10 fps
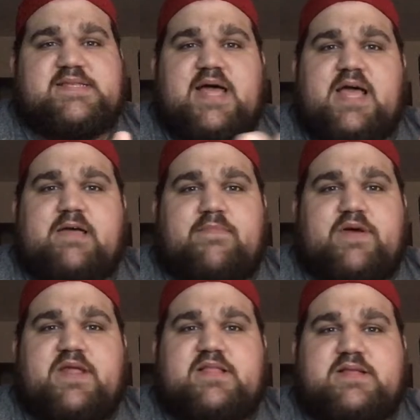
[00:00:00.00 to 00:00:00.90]
at the time,
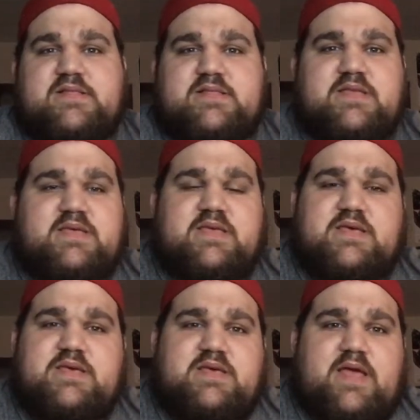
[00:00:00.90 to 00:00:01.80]
but
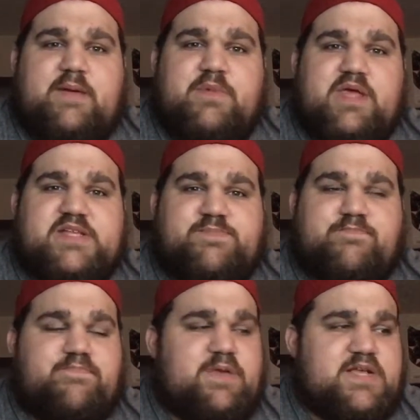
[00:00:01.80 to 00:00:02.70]
I mean,
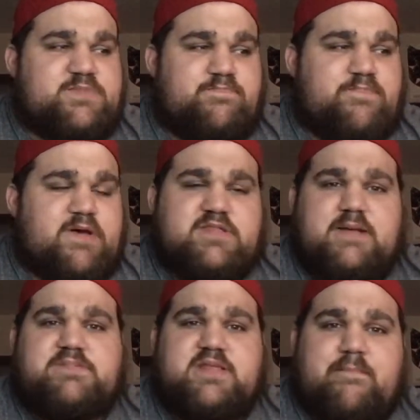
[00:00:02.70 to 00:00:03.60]
it's
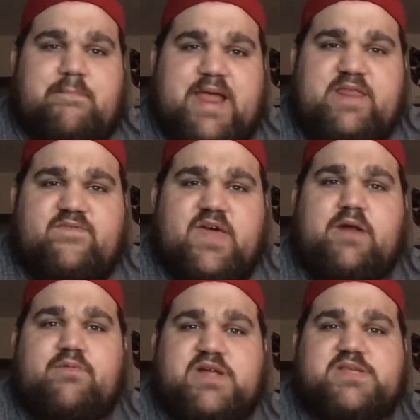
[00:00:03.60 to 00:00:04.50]
built up to the main
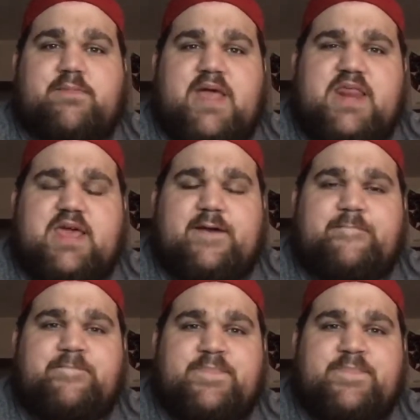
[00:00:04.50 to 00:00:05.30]
event of WrestleMania,